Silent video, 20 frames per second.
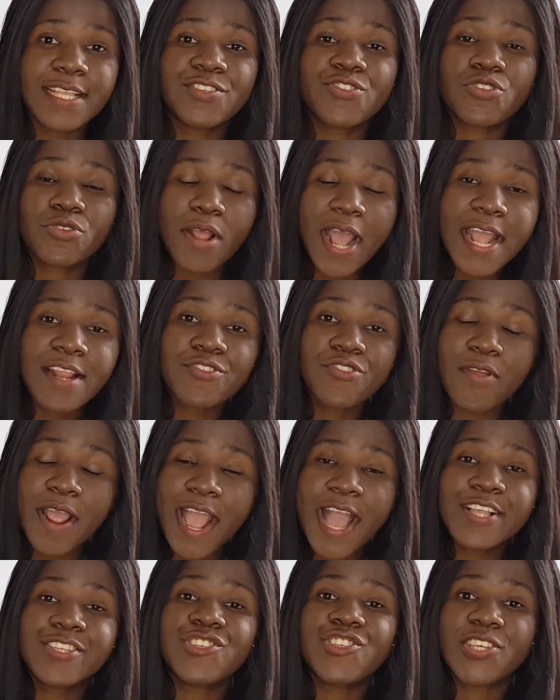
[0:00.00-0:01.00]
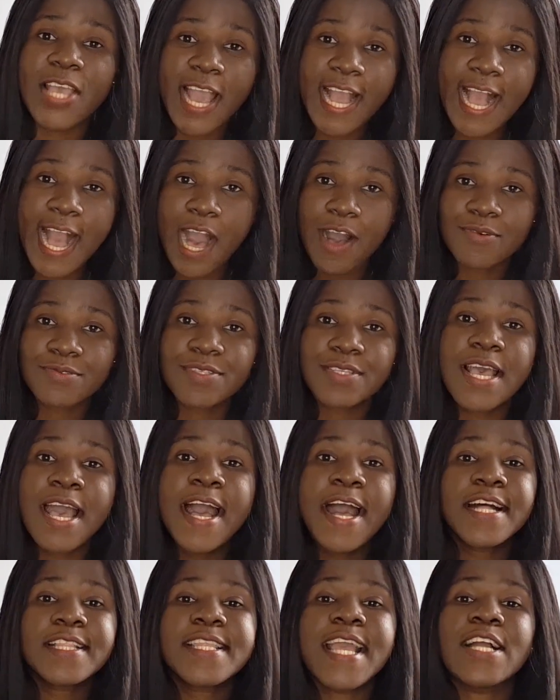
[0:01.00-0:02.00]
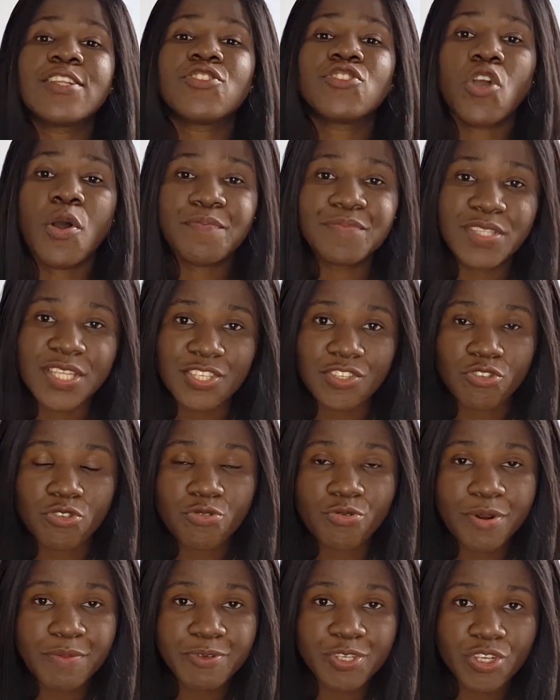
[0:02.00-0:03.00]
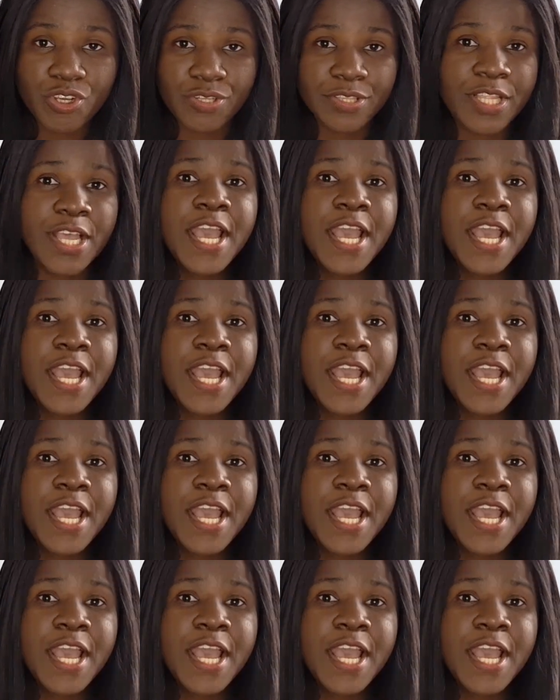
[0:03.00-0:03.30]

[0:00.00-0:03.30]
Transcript: Try and check out their job description.